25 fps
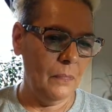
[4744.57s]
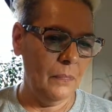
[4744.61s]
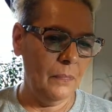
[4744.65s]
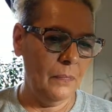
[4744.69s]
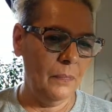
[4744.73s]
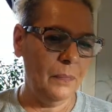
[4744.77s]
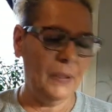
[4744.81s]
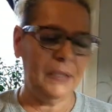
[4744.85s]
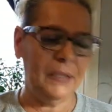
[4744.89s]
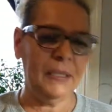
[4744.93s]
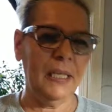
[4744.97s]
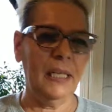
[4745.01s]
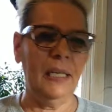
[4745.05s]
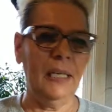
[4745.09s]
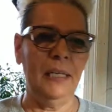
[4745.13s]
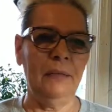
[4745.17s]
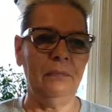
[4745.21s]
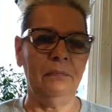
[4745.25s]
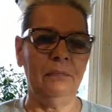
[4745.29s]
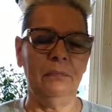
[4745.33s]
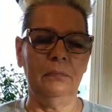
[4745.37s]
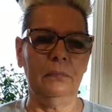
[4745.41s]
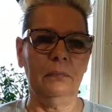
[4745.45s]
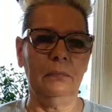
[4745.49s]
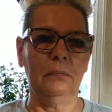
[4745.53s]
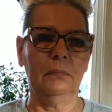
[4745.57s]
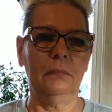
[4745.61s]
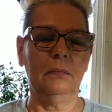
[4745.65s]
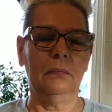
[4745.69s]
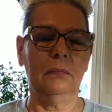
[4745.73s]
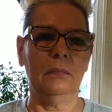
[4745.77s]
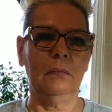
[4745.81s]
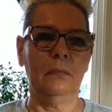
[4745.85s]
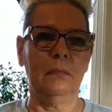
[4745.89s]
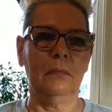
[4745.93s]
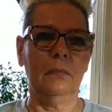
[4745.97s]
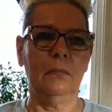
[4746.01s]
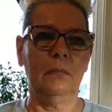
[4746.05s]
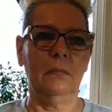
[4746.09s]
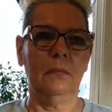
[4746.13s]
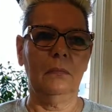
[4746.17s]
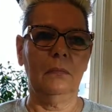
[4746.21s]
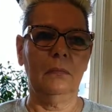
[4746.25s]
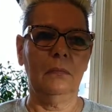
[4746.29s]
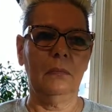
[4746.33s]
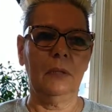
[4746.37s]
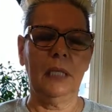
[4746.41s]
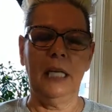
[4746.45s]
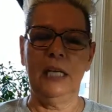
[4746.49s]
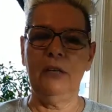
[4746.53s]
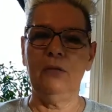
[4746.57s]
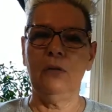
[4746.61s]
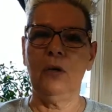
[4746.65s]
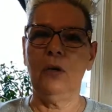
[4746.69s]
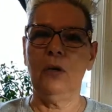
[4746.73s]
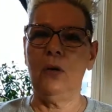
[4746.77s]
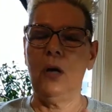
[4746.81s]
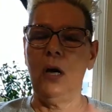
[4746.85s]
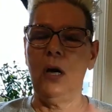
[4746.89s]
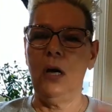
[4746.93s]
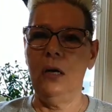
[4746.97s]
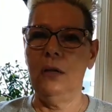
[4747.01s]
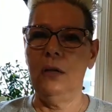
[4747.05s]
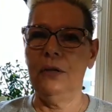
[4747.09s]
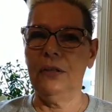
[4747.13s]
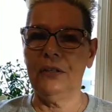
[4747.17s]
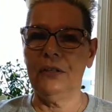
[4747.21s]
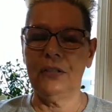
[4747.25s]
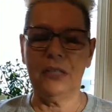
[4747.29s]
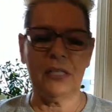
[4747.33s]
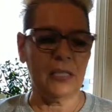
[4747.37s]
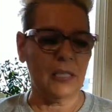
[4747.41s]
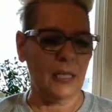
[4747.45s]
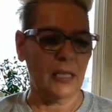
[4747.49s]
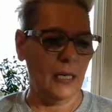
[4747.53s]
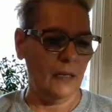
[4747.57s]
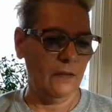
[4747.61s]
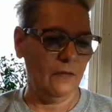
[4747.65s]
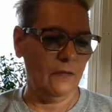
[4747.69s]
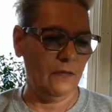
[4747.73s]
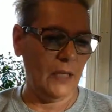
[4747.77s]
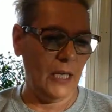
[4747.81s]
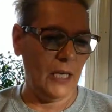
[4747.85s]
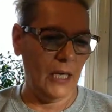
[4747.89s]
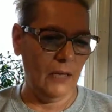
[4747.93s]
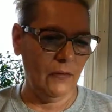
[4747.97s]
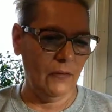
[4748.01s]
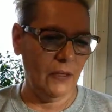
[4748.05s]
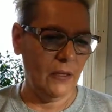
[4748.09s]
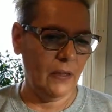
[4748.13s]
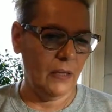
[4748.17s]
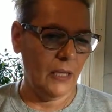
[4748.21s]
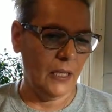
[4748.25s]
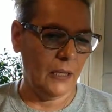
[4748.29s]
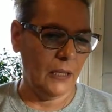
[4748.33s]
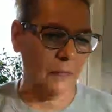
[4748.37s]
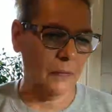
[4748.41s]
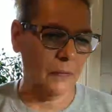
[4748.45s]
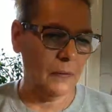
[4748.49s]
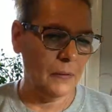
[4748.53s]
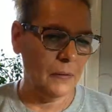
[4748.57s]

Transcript: but they they grow all their stuff, everything.